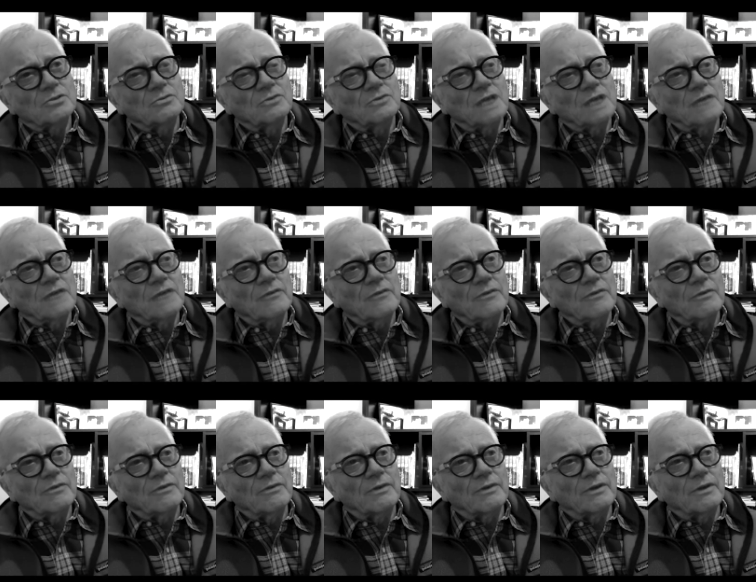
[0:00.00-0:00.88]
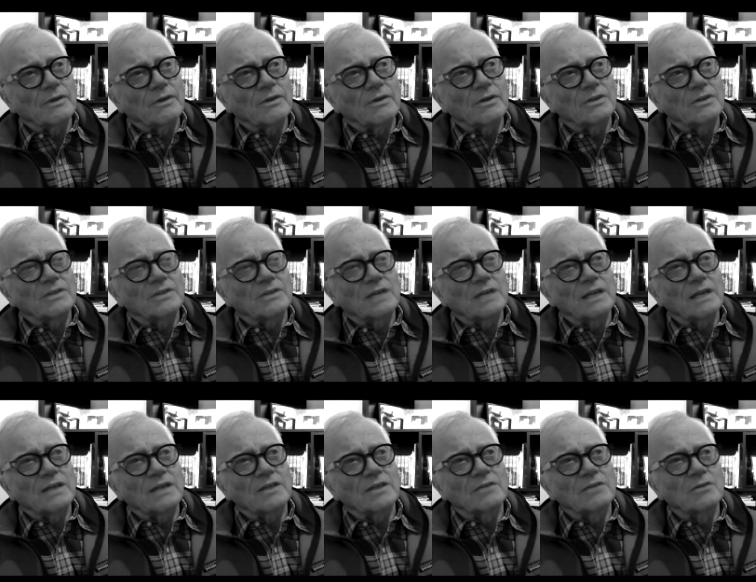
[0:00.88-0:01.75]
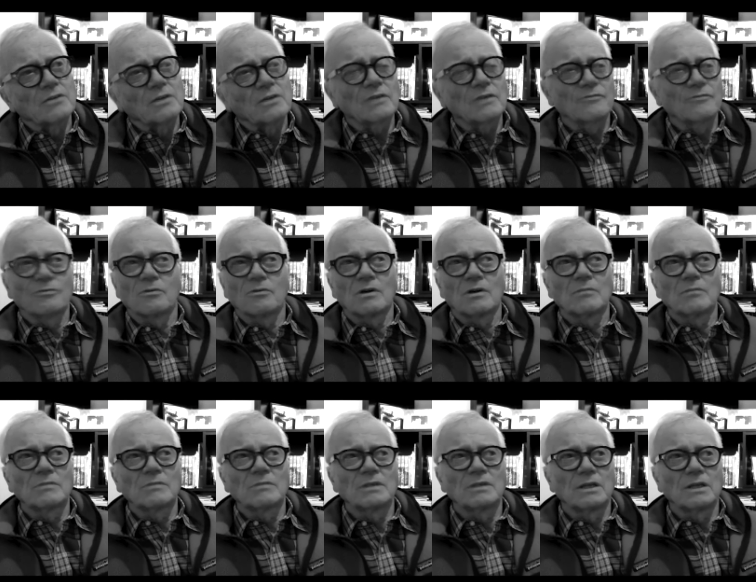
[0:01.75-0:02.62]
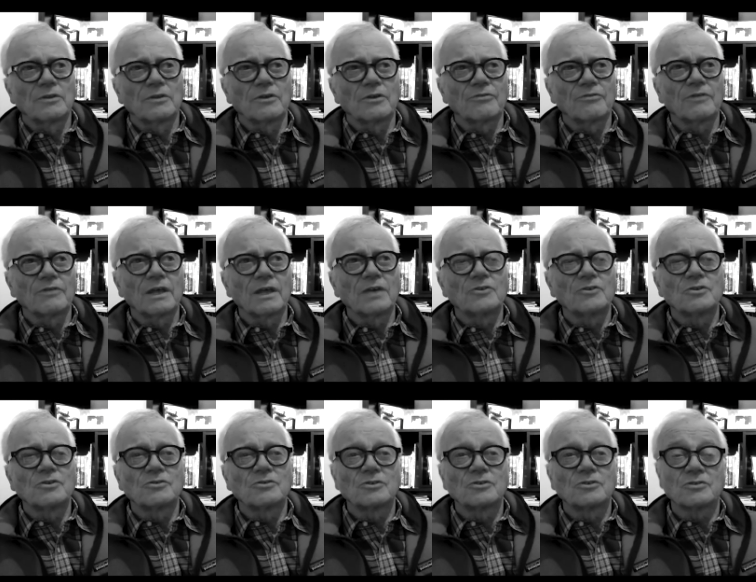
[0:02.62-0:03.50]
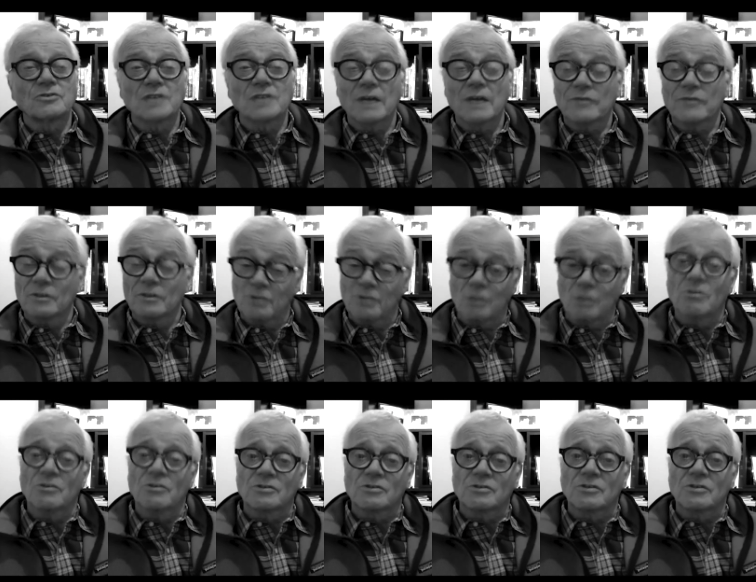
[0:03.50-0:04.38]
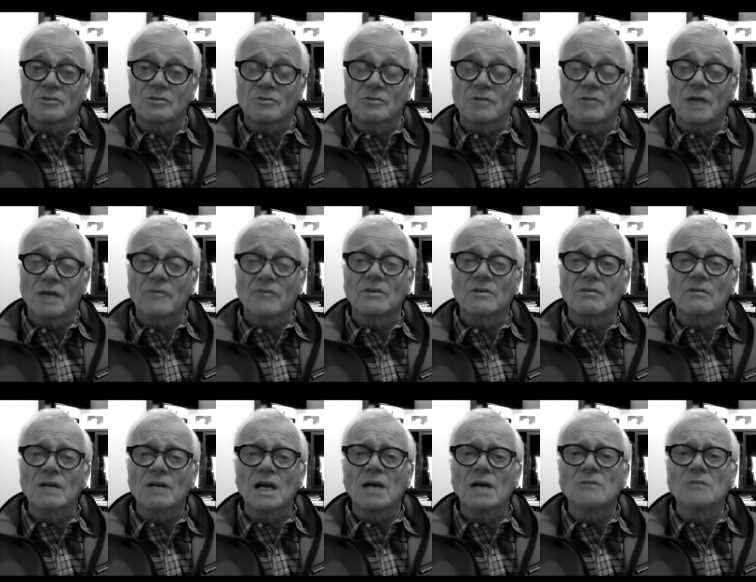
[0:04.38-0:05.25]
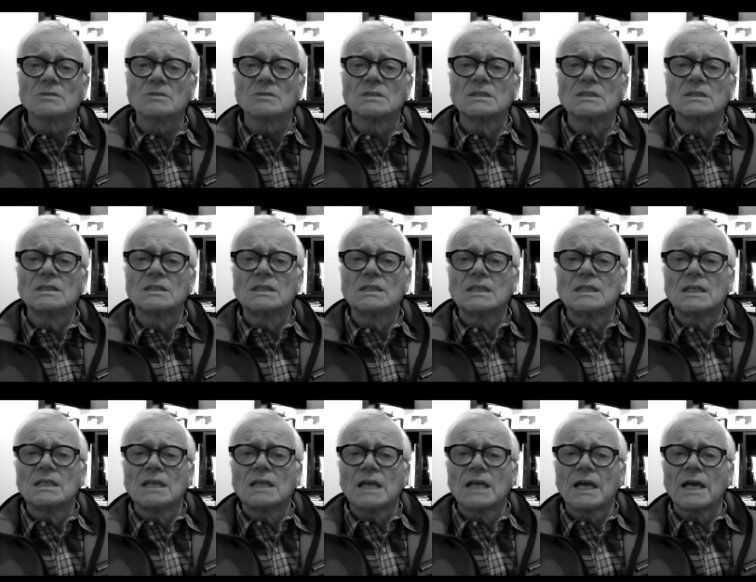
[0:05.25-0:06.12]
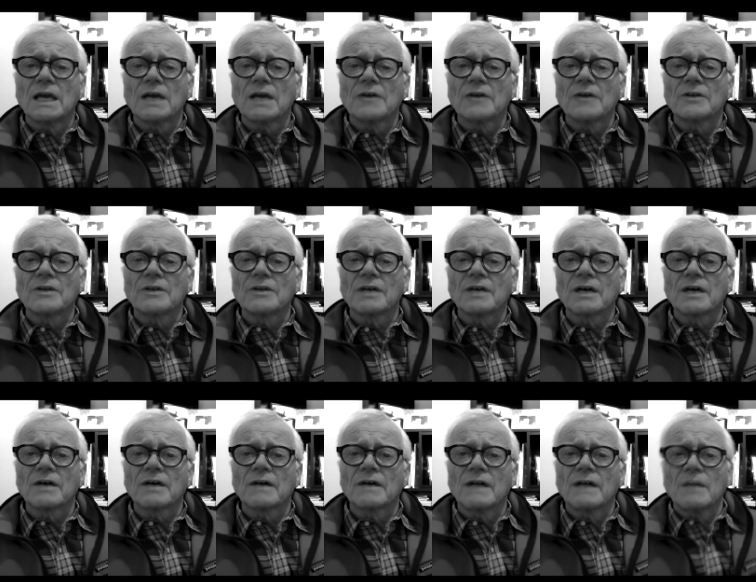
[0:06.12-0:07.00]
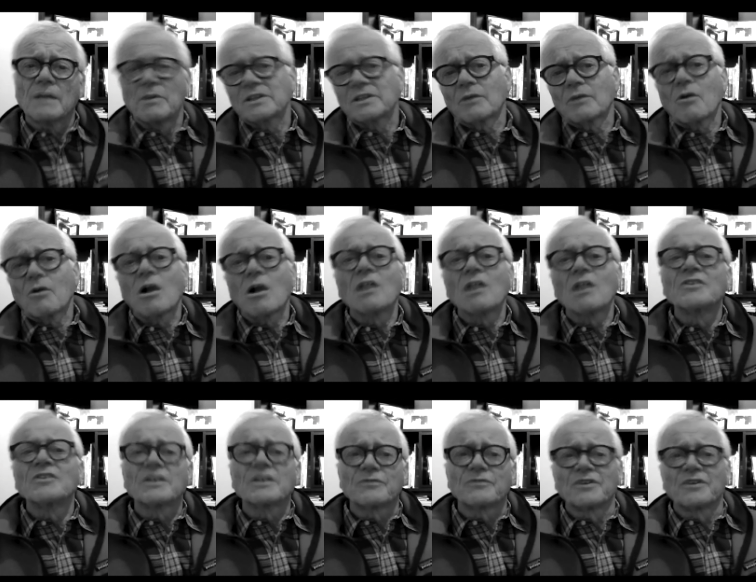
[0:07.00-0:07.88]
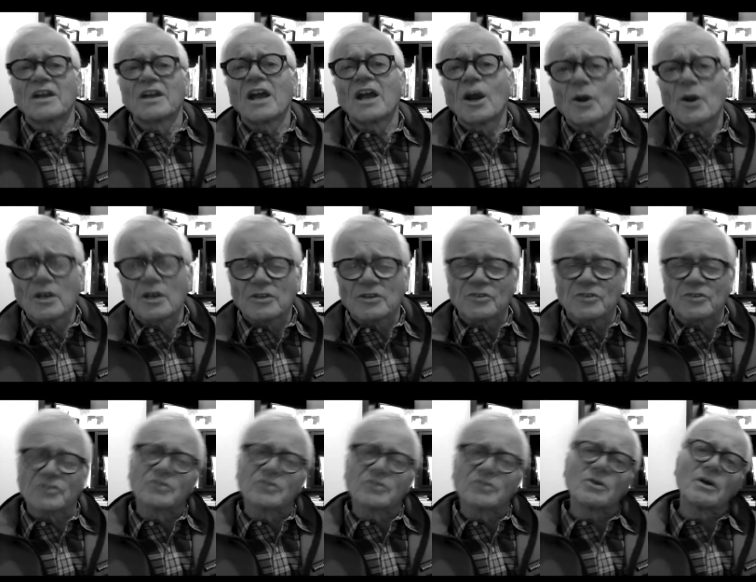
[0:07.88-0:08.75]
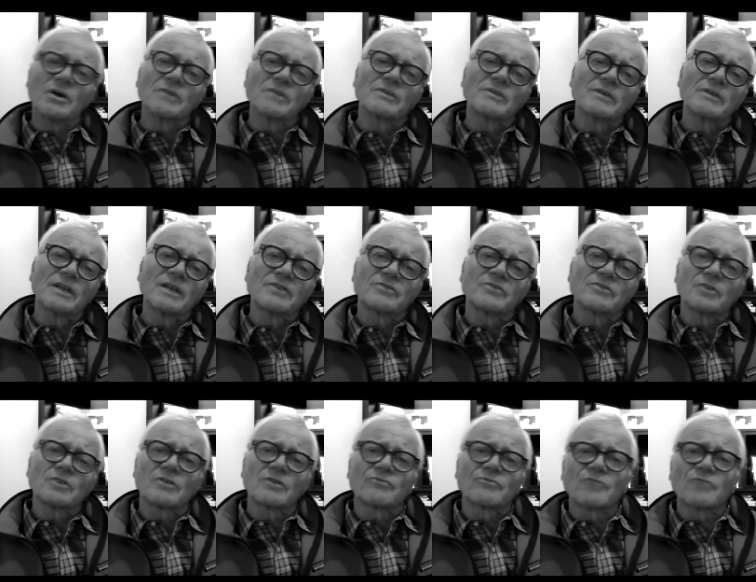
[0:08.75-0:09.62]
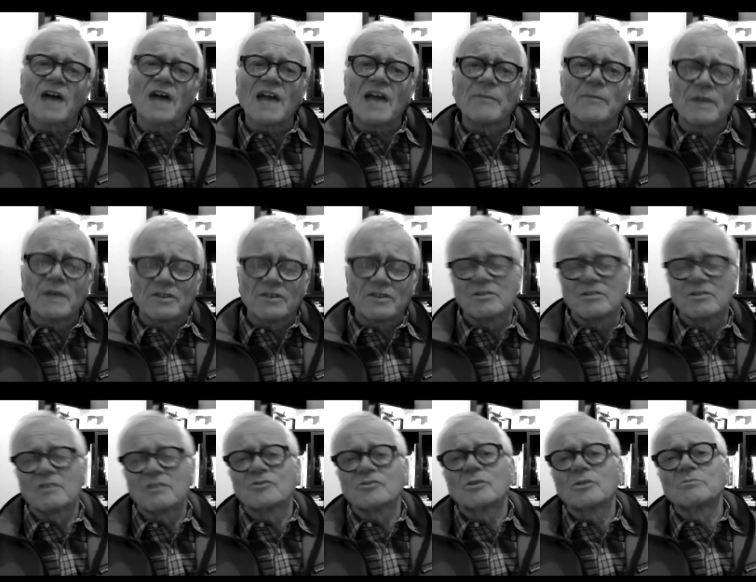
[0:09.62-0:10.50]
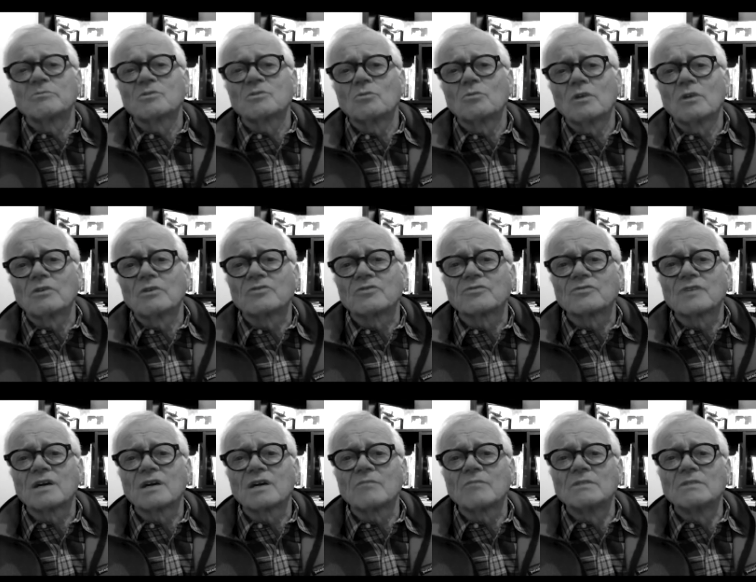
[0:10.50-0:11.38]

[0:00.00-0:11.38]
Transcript: never, you know, it's not like you're looking for them. They're things you just have to notice as you're driving around. And, uh, but they're all in different areas. So it, it sort of fragments it in terms of where it's from.